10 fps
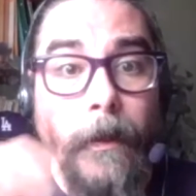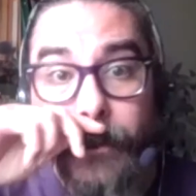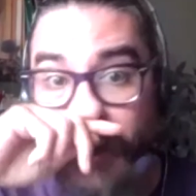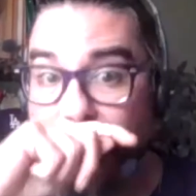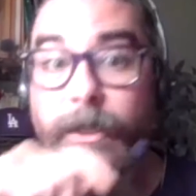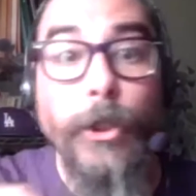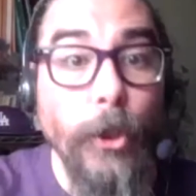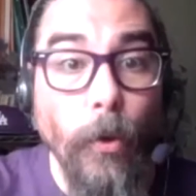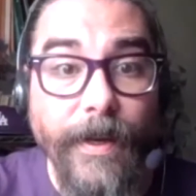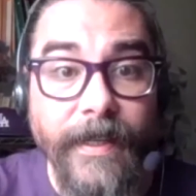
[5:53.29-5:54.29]
to
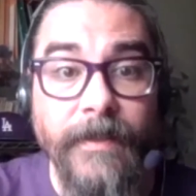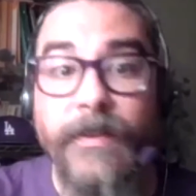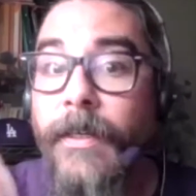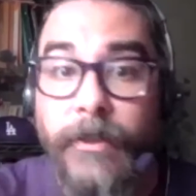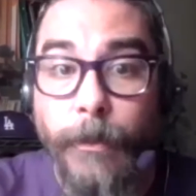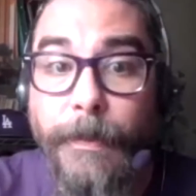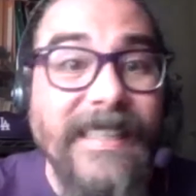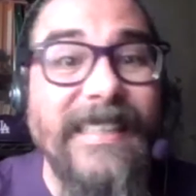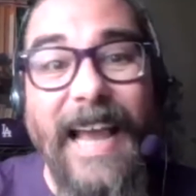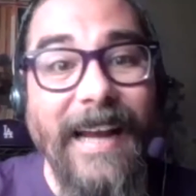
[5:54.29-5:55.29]
enjoy it, to be
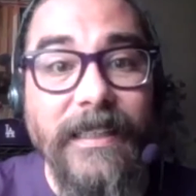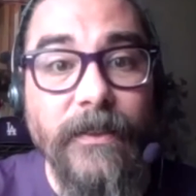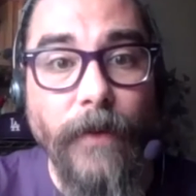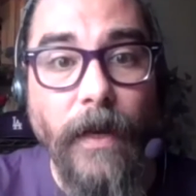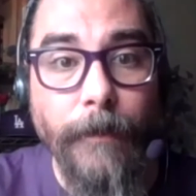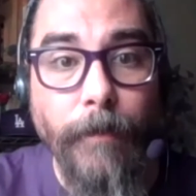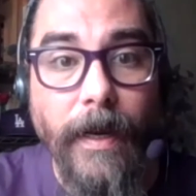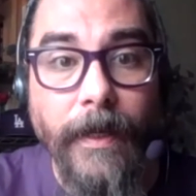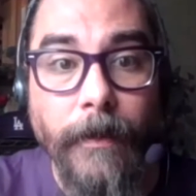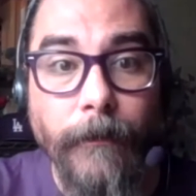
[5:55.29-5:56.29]
satisfied
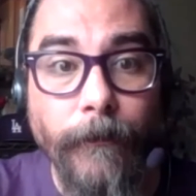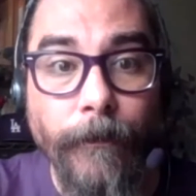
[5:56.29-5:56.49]
by it.